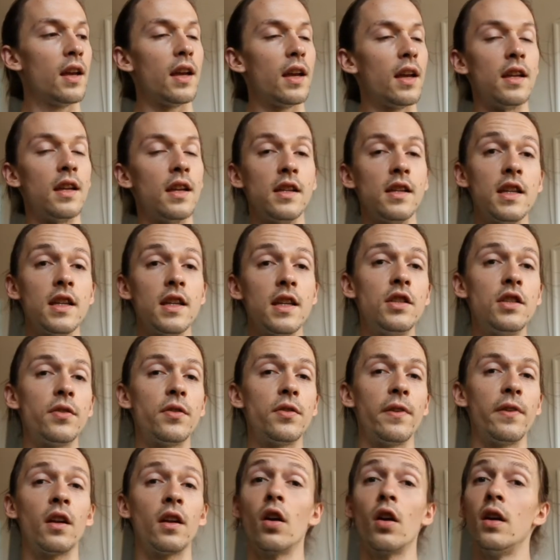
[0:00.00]
and each
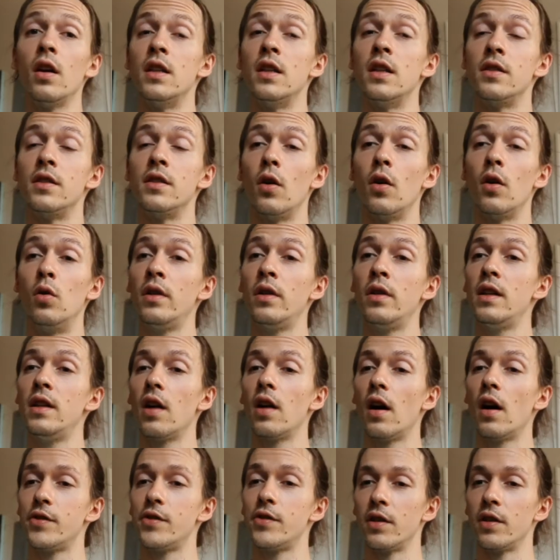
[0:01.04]
finger is only
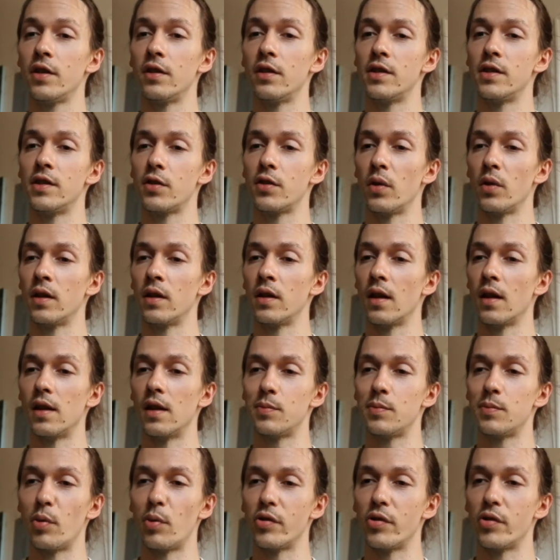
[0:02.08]
touching the string that it's
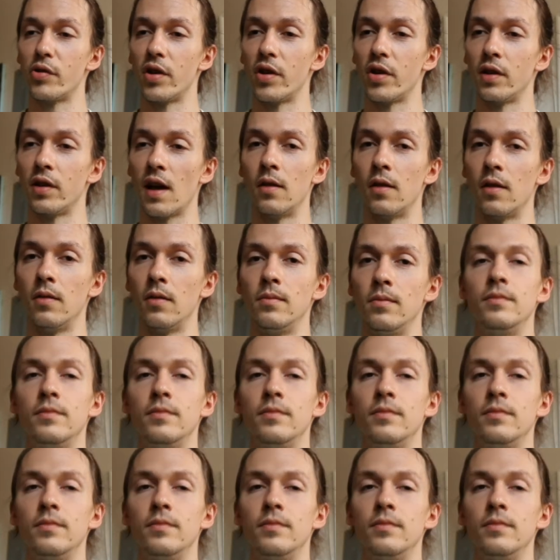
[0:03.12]
pushing down.